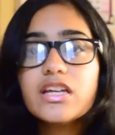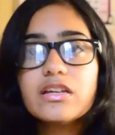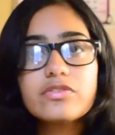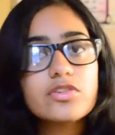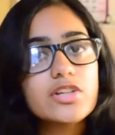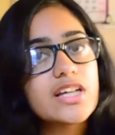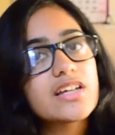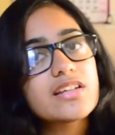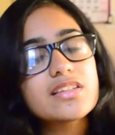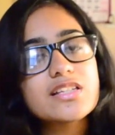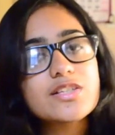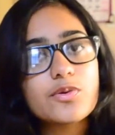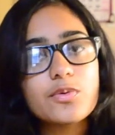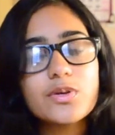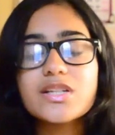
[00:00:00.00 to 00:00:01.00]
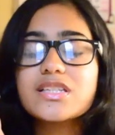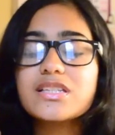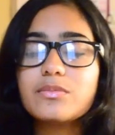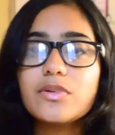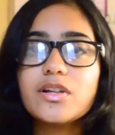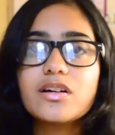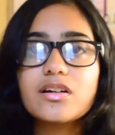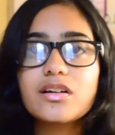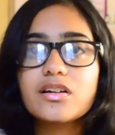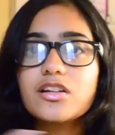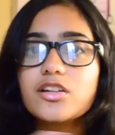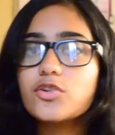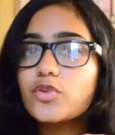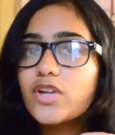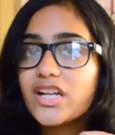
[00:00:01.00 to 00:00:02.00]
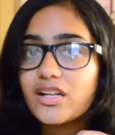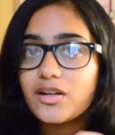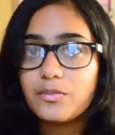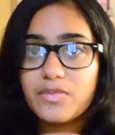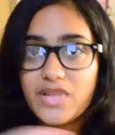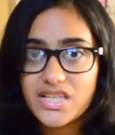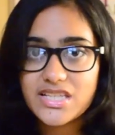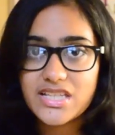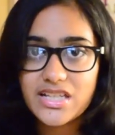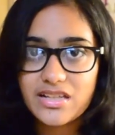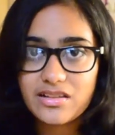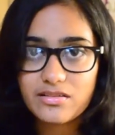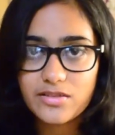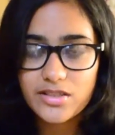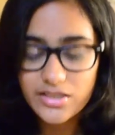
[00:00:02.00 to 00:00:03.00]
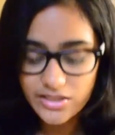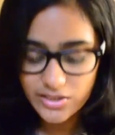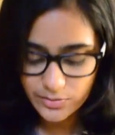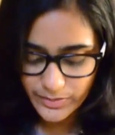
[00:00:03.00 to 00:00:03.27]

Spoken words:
If you layer this over a similar color, you get amazing glitter